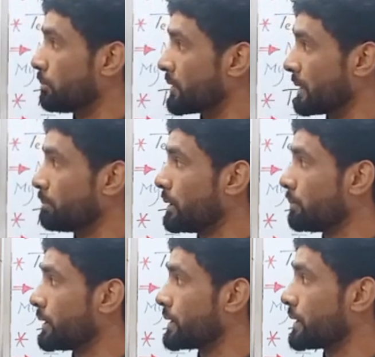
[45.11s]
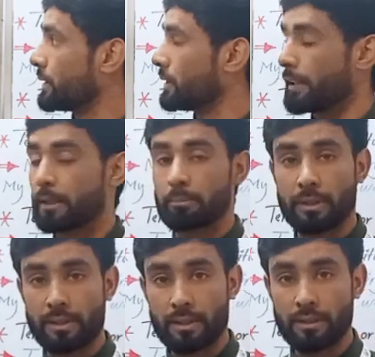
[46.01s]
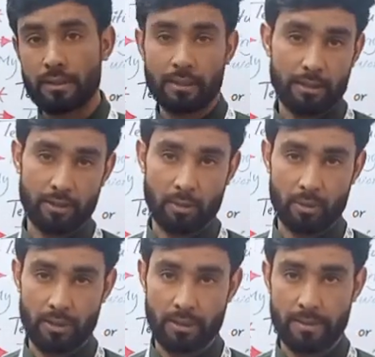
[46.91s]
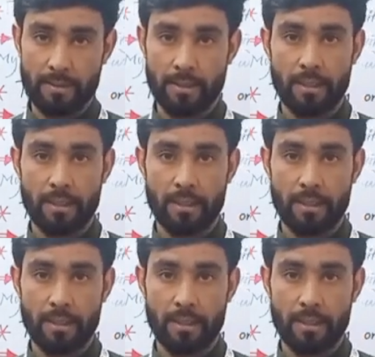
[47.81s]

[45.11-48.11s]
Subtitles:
simple present and present continuous tense.